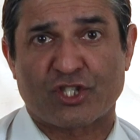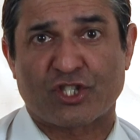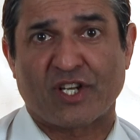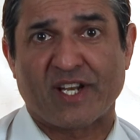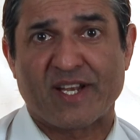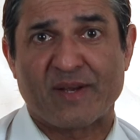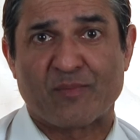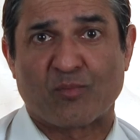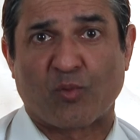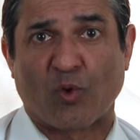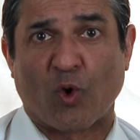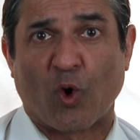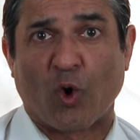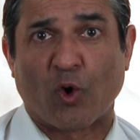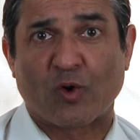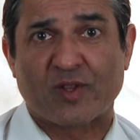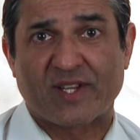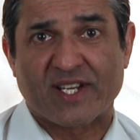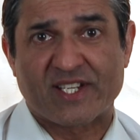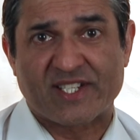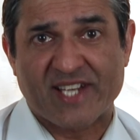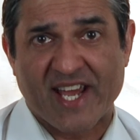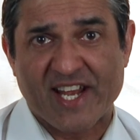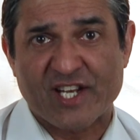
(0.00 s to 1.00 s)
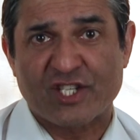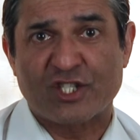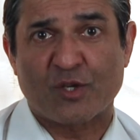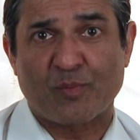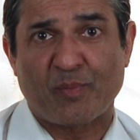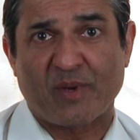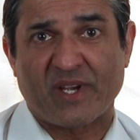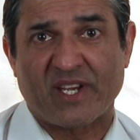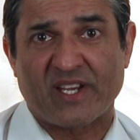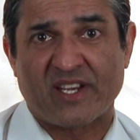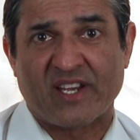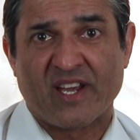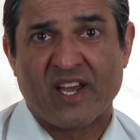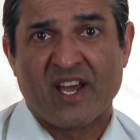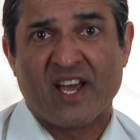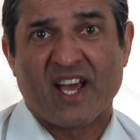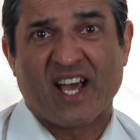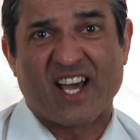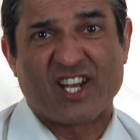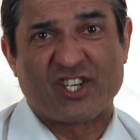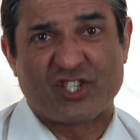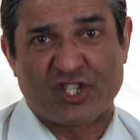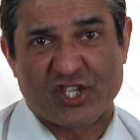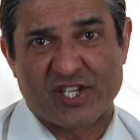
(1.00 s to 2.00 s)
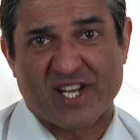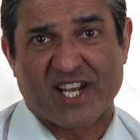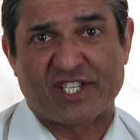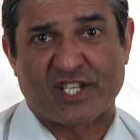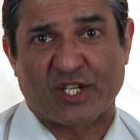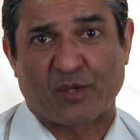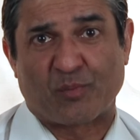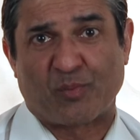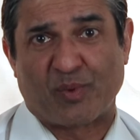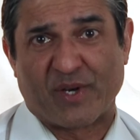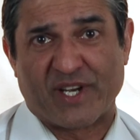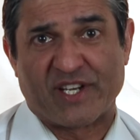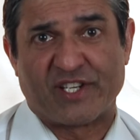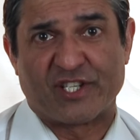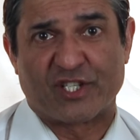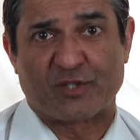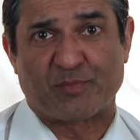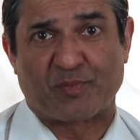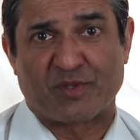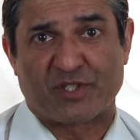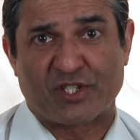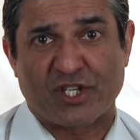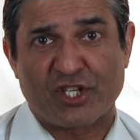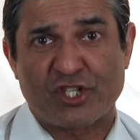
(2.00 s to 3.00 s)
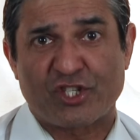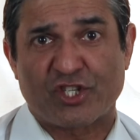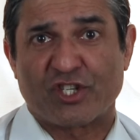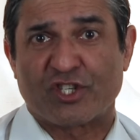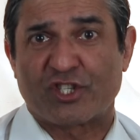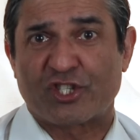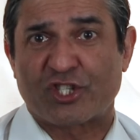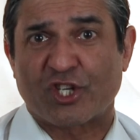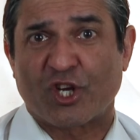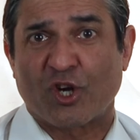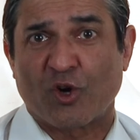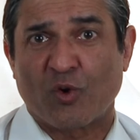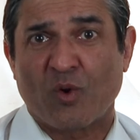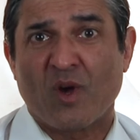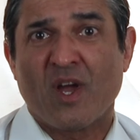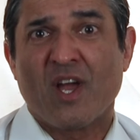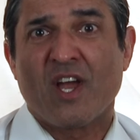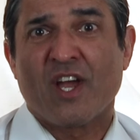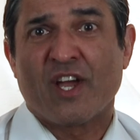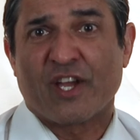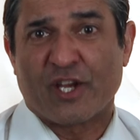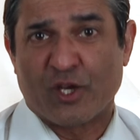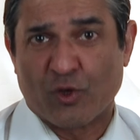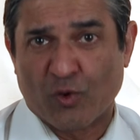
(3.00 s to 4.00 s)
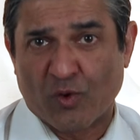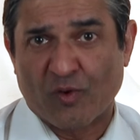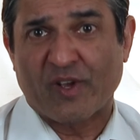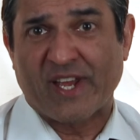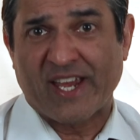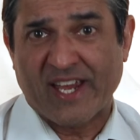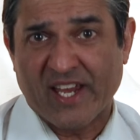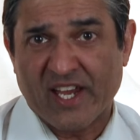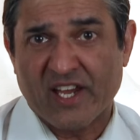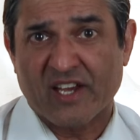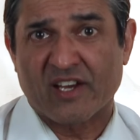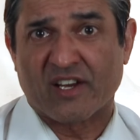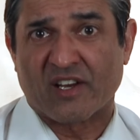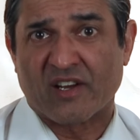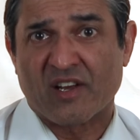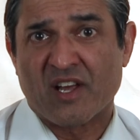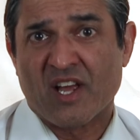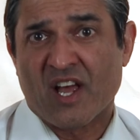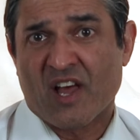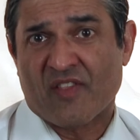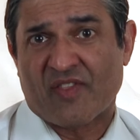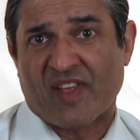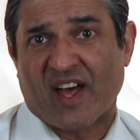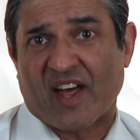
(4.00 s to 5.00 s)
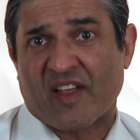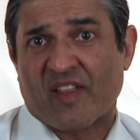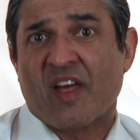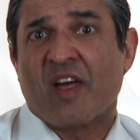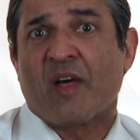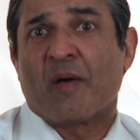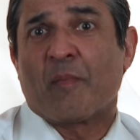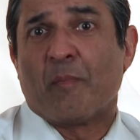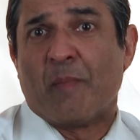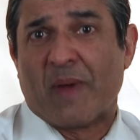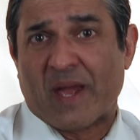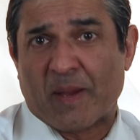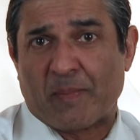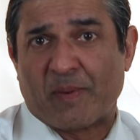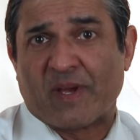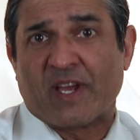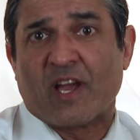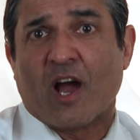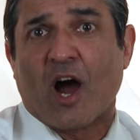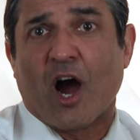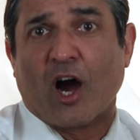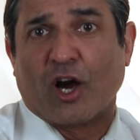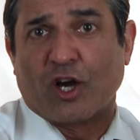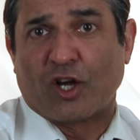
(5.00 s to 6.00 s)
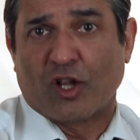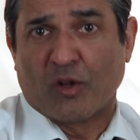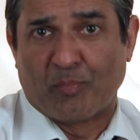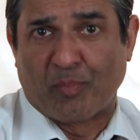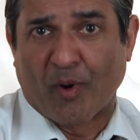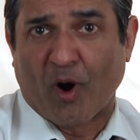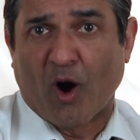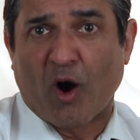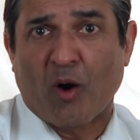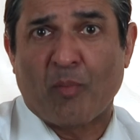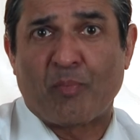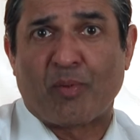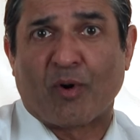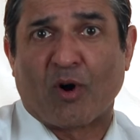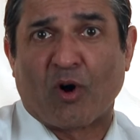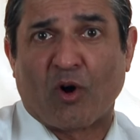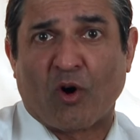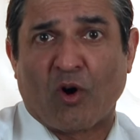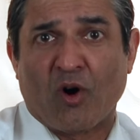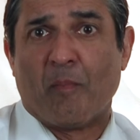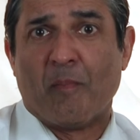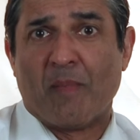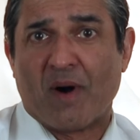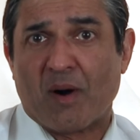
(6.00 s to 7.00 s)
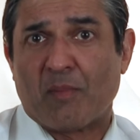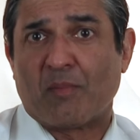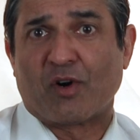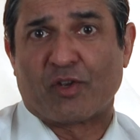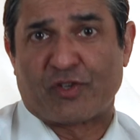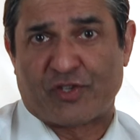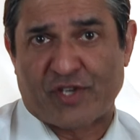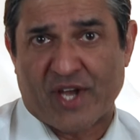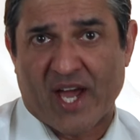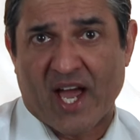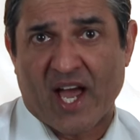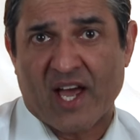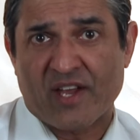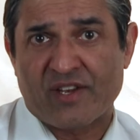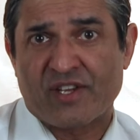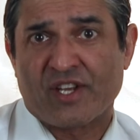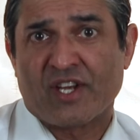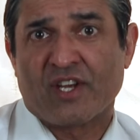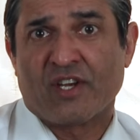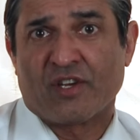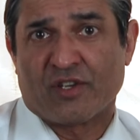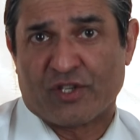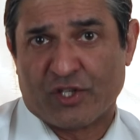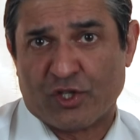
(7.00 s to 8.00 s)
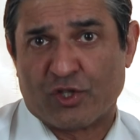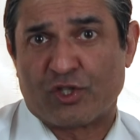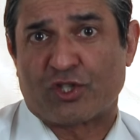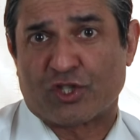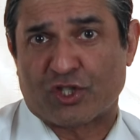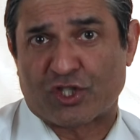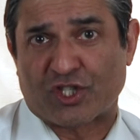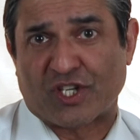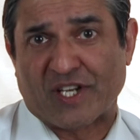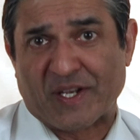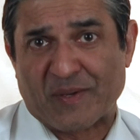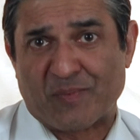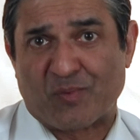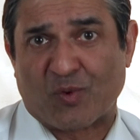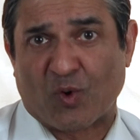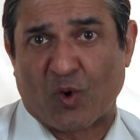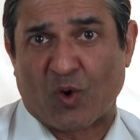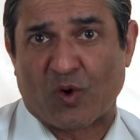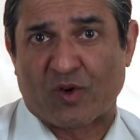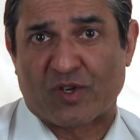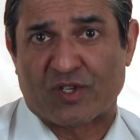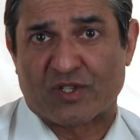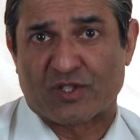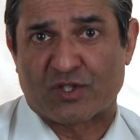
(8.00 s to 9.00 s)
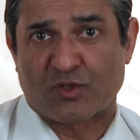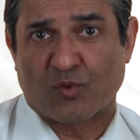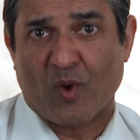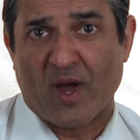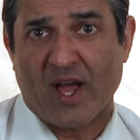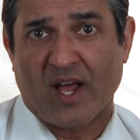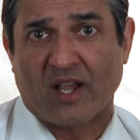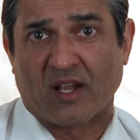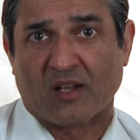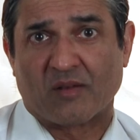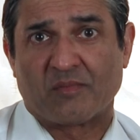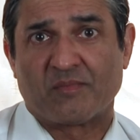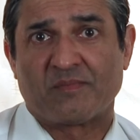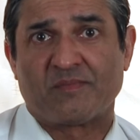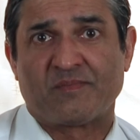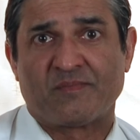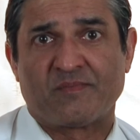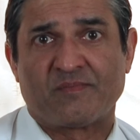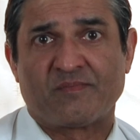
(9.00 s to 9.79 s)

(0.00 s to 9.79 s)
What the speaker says: sleepwalk, there tends to be a genetic predisposition. So you will hear that maybe Uncle Bob or Mum or Dad used to sleepwalk as well.